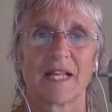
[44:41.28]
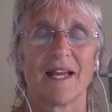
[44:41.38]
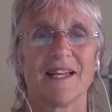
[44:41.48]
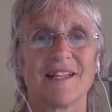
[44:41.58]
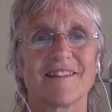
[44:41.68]

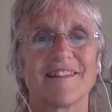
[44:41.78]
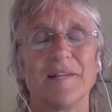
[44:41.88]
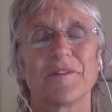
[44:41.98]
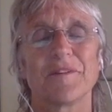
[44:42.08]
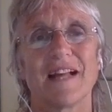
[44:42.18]
It
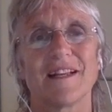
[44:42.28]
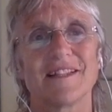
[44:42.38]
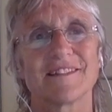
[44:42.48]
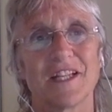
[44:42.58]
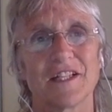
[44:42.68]
seems like
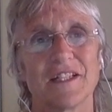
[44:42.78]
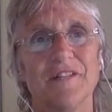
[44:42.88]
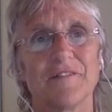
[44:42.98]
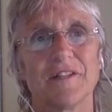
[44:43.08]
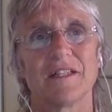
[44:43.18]
it's not
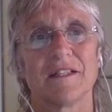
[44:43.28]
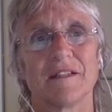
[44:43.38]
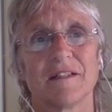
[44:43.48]
even